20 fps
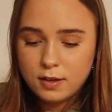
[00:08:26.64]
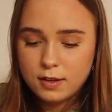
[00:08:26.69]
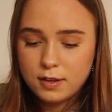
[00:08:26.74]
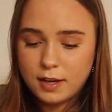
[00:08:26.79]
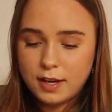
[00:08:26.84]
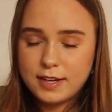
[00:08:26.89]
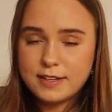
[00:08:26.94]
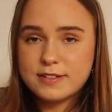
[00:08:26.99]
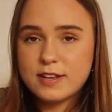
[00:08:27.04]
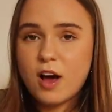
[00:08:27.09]

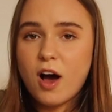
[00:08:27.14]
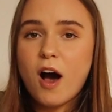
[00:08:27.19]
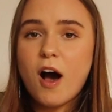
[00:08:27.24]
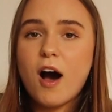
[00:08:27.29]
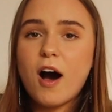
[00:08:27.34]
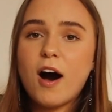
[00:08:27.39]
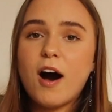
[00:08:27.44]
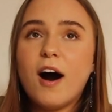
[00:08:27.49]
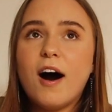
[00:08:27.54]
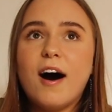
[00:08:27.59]
That is
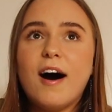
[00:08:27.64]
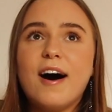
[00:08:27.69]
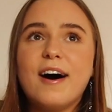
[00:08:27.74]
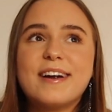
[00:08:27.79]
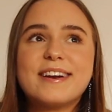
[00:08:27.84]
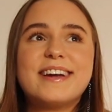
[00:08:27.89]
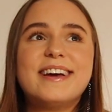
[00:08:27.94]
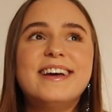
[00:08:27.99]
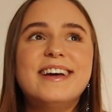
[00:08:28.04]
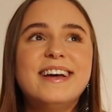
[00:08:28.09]

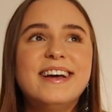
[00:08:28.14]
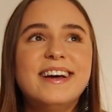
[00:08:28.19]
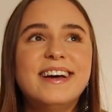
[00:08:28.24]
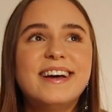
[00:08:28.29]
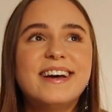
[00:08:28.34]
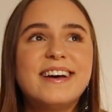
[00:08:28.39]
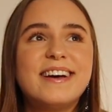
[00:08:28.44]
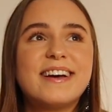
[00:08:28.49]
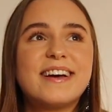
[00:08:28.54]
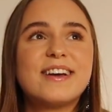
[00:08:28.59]
hard.
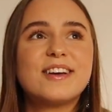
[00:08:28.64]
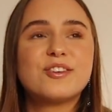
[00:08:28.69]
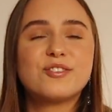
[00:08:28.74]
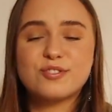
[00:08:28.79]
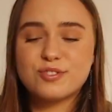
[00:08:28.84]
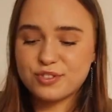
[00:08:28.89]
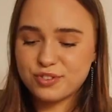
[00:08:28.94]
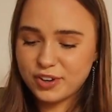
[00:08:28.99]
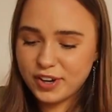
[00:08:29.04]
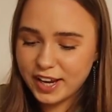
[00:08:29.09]

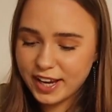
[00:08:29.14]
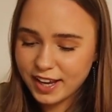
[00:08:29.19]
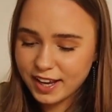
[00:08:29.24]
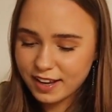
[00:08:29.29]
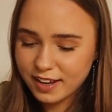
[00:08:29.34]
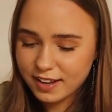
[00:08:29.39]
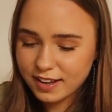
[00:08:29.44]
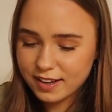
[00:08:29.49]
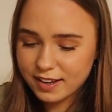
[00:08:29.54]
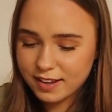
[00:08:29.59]

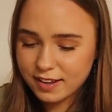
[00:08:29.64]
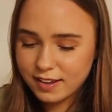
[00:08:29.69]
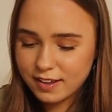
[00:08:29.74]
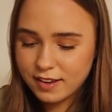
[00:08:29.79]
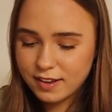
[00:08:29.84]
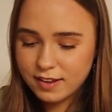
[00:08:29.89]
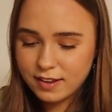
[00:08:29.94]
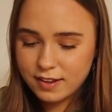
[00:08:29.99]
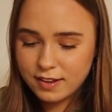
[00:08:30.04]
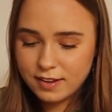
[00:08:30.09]
Drink?
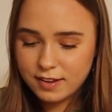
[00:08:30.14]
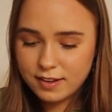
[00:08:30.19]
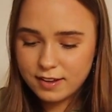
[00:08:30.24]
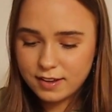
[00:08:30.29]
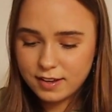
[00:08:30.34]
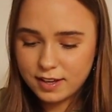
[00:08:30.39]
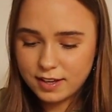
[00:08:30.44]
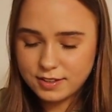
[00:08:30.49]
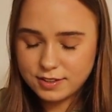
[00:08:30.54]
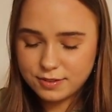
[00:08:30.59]

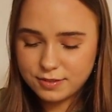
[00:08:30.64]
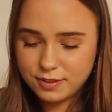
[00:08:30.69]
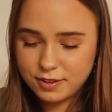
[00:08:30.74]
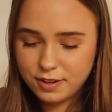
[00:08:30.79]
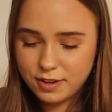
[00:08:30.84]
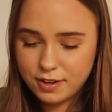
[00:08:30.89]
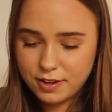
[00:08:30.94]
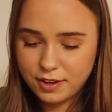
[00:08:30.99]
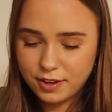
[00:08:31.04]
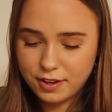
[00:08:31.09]
I don't
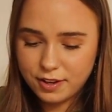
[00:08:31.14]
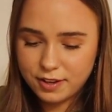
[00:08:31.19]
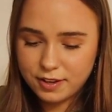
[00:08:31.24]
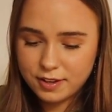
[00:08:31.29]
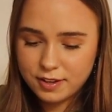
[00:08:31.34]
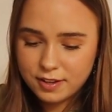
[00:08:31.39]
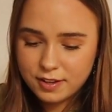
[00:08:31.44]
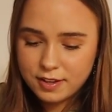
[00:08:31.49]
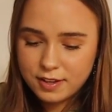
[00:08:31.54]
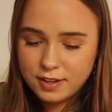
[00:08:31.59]
know.
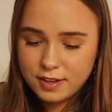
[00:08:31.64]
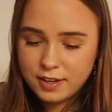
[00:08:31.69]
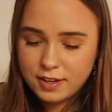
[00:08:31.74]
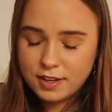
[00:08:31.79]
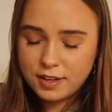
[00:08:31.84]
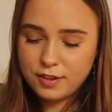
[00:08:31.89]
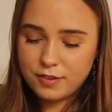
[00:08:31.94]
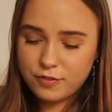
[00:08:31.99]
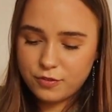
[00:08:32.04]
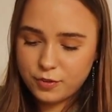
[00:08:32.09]

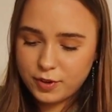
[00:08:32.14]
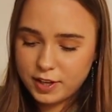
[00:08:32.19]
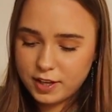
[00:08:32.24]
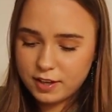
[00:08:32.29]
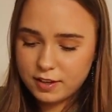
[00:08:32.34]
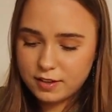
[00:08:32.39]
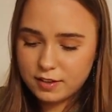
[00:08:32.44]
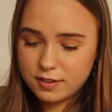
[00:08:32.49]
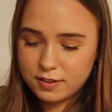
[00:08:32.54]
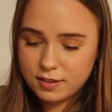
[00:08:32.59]
If
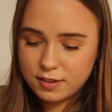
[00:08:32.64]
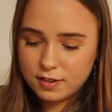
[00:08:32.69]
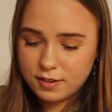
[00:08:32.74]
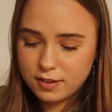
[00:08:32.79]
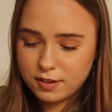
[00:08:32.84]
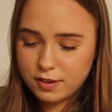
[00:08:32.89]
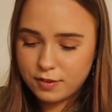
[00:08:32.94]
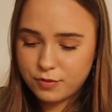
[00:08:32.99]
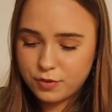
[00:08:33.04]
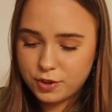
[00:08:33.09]

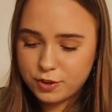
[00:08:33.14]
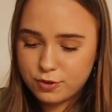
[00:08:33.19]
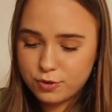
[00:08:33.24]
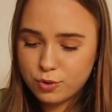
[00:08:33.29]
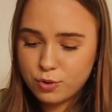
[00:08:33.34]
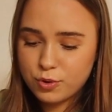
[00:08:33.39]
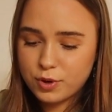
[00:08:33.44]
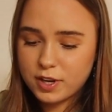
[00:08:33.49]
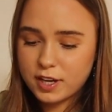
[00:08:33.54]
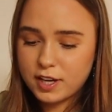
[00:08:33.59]
we're
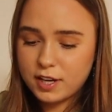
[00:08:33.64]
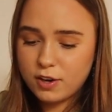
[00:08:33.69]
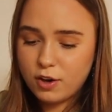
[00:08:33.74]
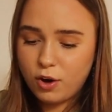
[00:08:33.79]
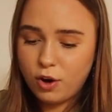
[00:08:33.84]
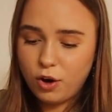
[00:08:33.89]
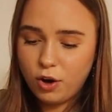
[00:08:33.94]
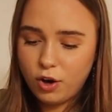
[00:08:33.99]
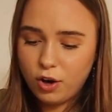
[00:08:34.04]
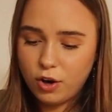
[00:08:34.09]
talking
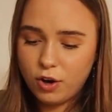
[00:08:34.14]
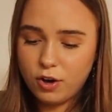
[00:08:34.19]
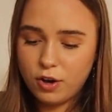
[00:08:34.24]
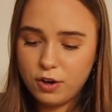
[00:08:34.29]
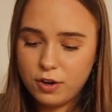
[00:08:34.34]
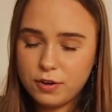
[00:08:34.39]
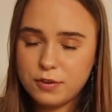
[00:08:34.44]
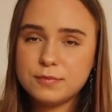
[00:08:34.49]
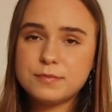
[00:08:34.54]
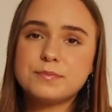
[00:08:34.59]

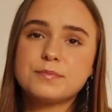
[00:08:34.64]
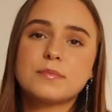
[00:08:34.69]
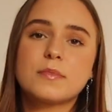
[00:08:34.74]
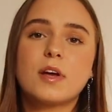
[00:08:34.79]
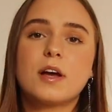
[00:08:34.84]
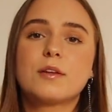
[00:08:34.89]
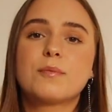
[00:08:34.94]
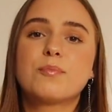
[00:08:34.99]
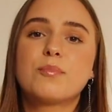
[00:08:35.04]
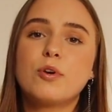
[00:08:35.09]
hot,
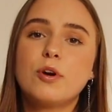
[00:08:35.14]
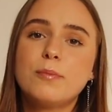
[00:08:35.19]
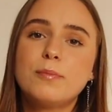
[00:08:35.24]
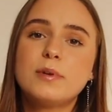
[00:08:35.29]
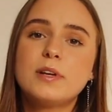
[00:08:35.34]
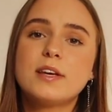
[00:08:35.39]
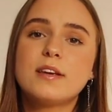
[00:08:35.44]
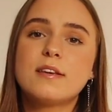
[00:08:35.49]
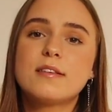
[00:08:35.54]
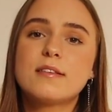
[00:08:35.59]
I'd
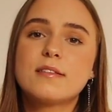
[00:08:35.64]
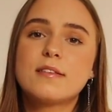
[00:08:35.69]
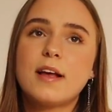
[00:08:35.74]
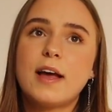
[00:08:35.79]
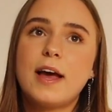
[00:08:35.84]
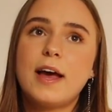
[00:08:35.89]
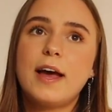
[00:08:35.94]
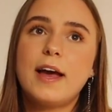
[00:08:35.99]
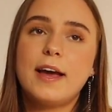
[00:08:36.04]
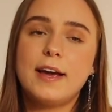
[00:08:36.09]
probably
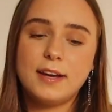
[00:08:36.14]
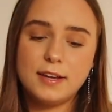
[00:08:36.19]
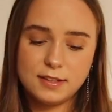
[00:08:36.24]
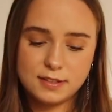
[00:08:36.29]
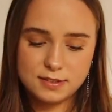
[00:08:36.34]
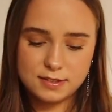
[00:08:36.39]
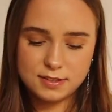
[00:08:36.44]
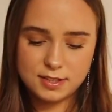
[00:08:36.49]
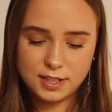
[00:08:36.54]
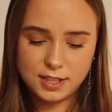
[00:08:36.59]
say
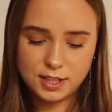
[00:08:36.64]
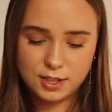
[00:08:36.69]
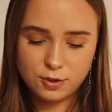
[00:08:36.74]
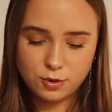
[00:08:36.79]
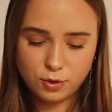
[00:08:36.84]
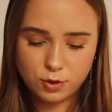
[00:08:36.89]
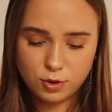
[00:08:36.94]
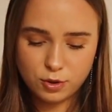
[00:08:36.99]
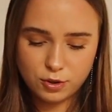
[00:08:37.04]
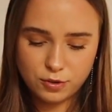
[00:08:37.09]
tea
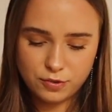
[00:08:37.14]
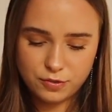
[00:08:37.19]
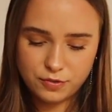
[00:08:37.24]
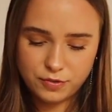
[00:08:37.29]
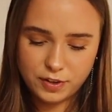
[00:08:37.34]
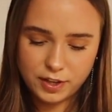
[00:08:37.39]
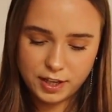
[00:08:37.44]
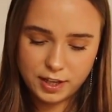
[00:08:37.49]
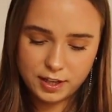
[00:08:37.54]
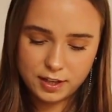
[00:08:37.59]
or
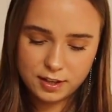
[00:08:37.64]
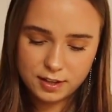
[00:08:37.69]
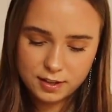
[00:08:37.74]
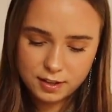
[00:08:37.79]
coffee.